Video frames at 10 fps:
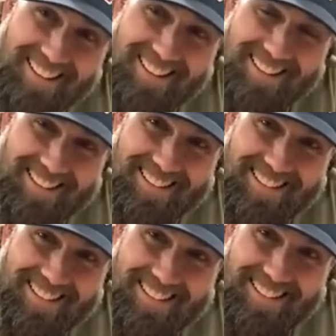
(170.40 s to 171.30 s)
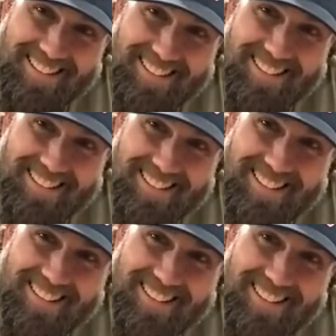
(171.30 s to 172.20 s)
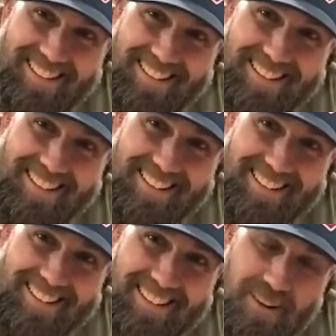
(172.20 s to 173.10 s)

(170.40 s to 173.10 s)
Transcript: This person isn't speaking.